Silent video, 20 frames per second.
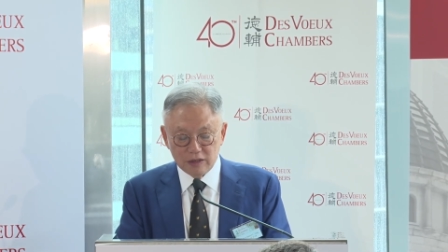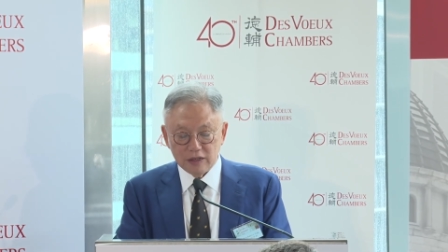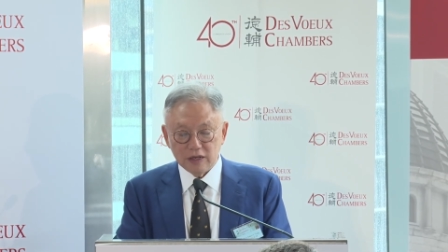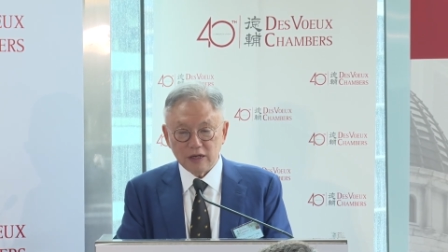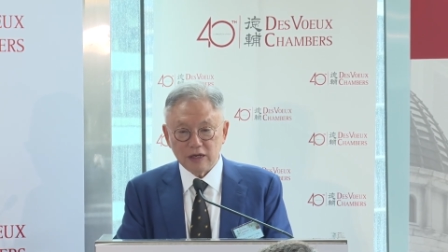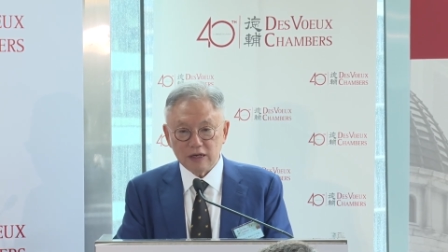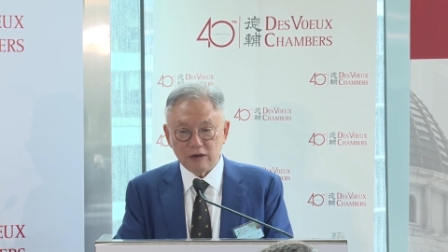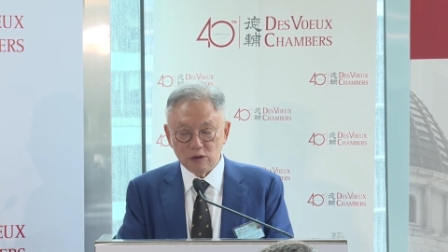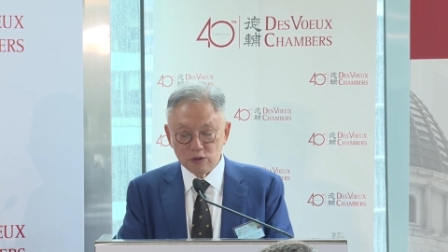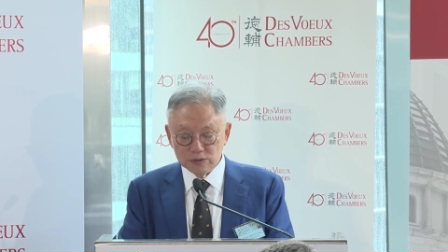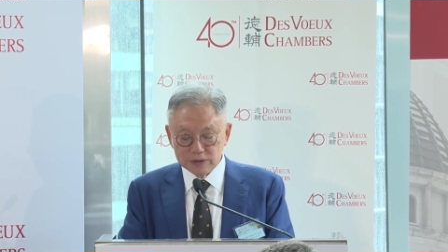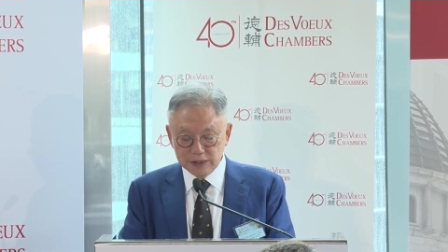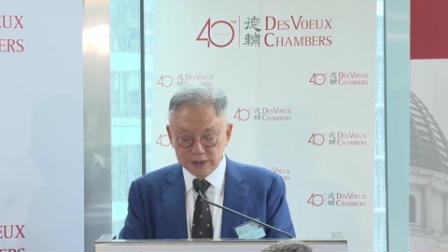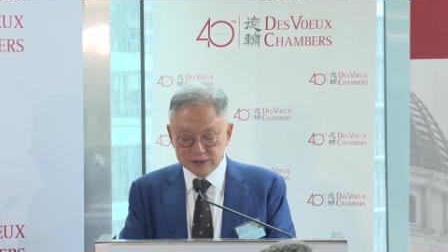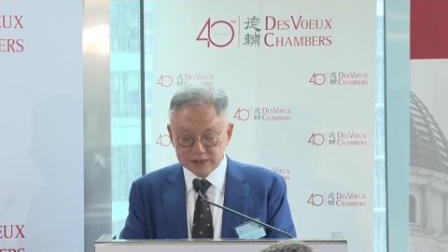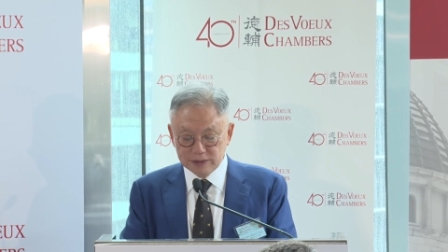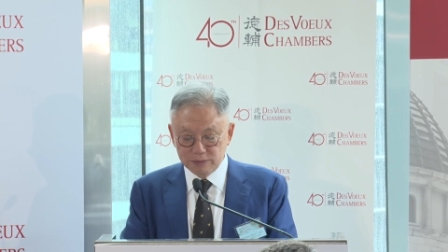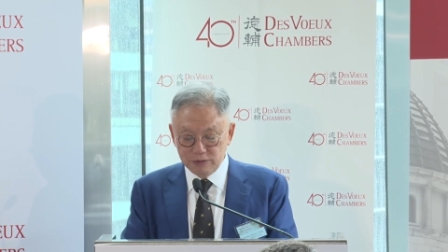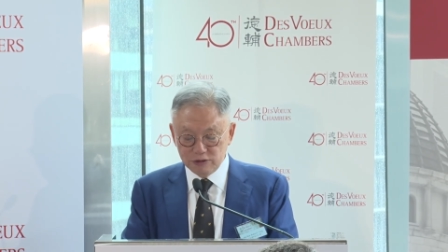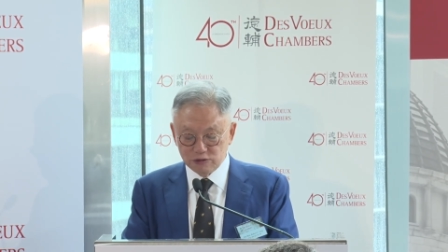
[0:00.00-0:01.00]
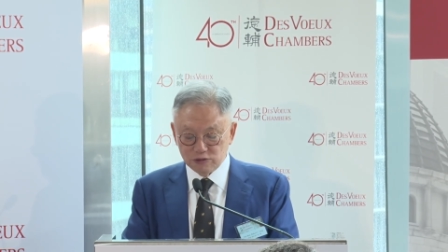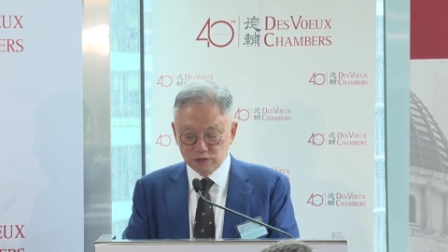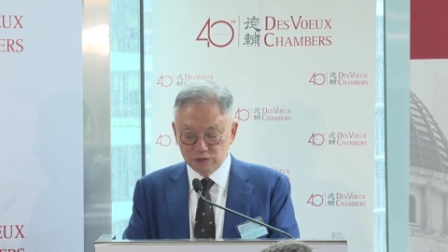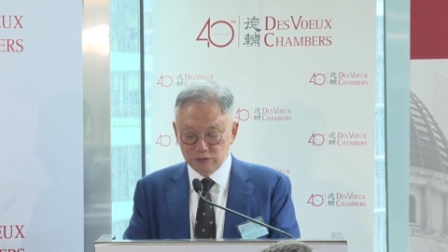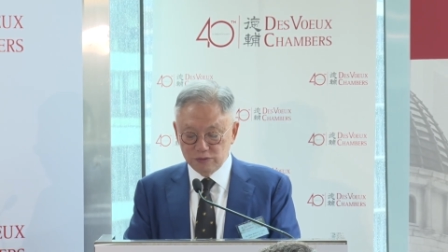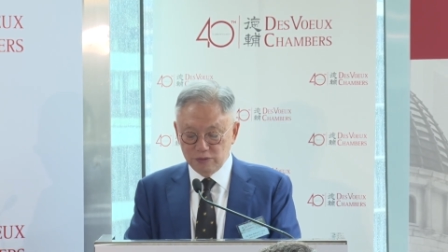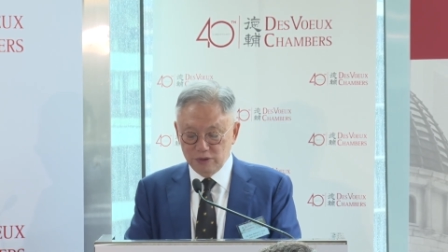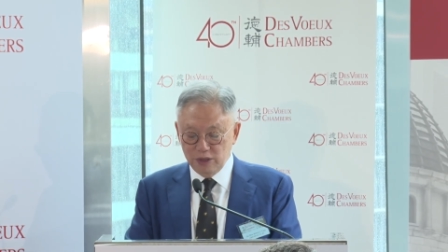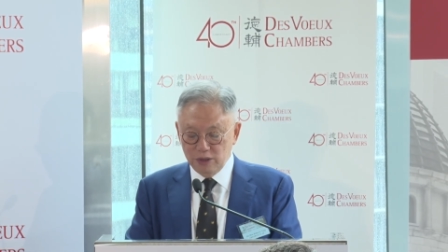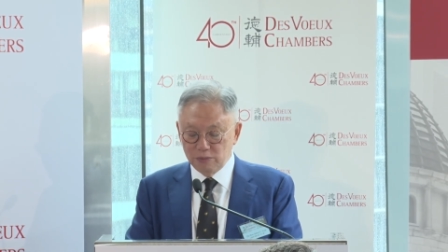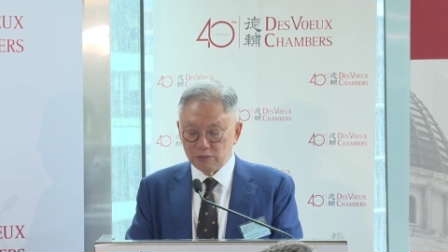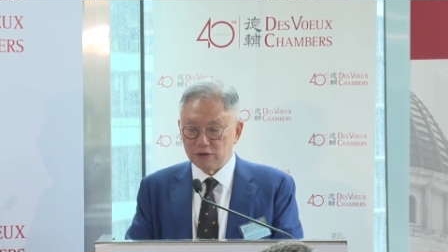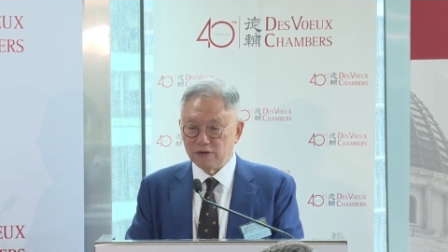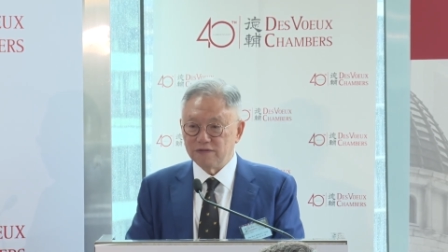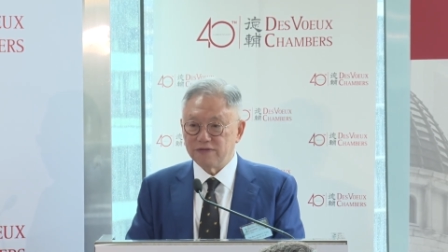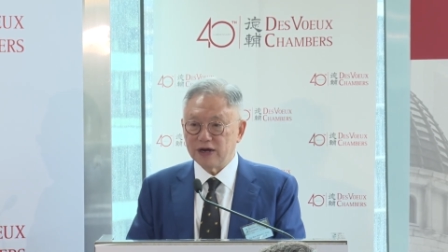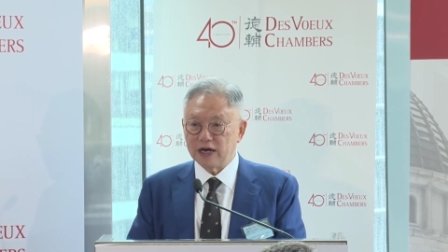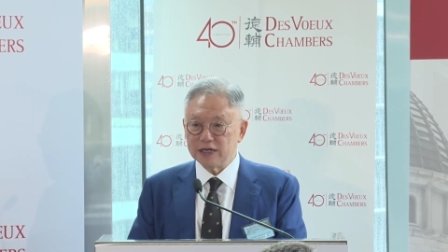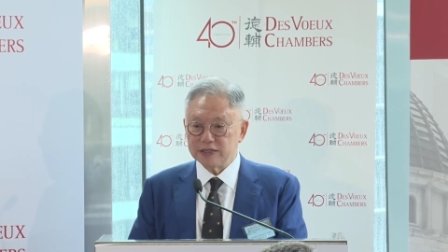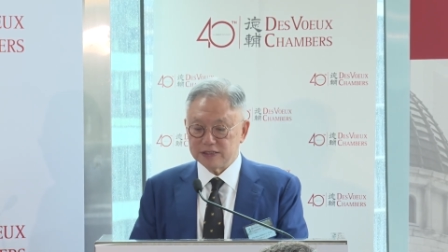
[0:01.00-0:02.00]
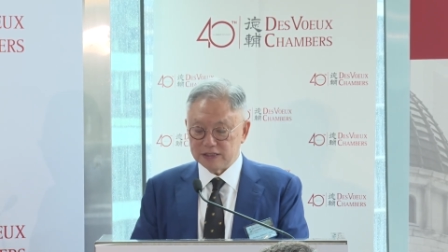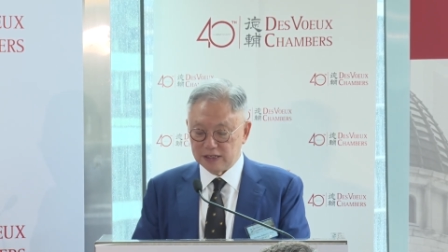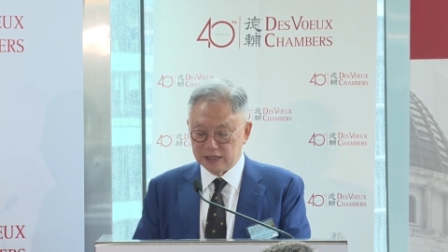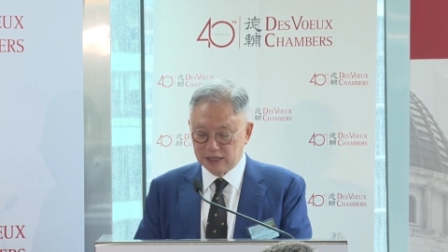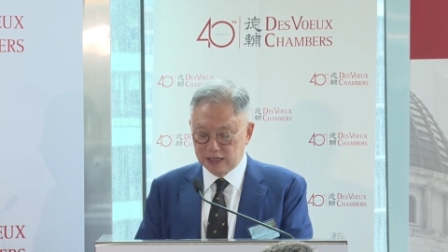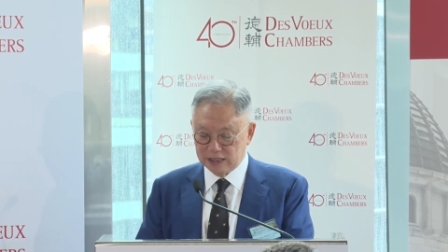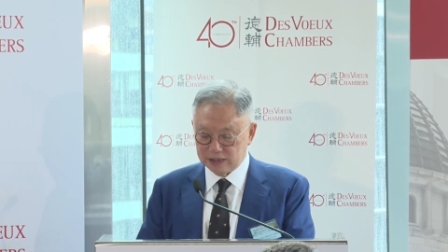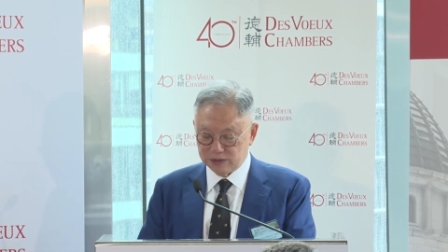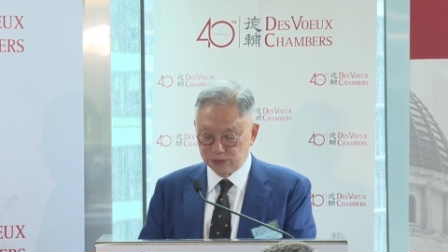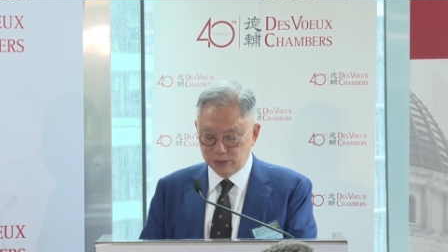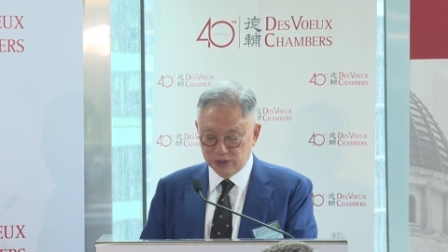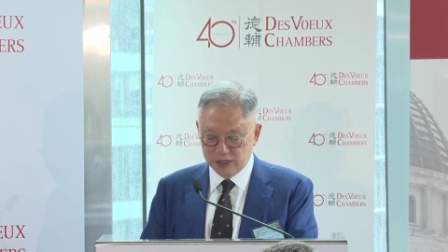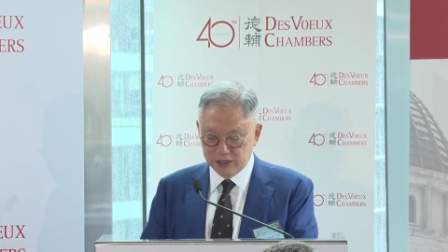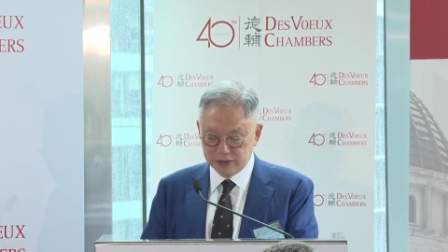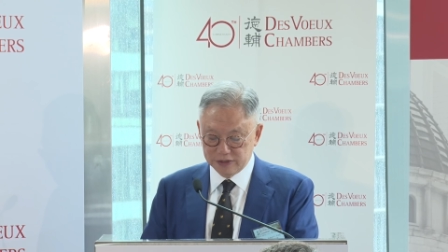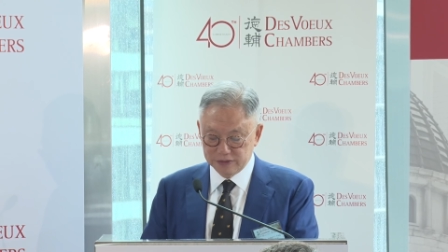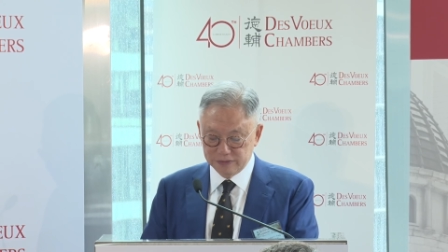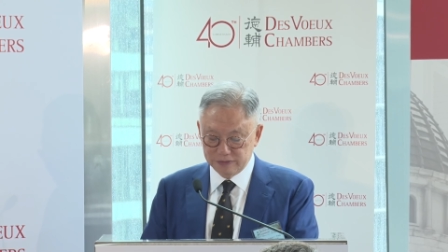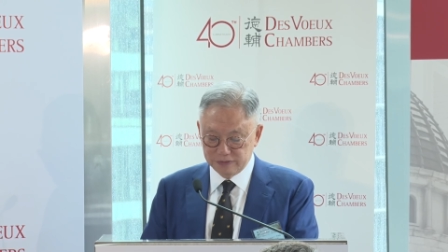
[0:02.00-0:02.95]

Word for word: The closing submission provides the last word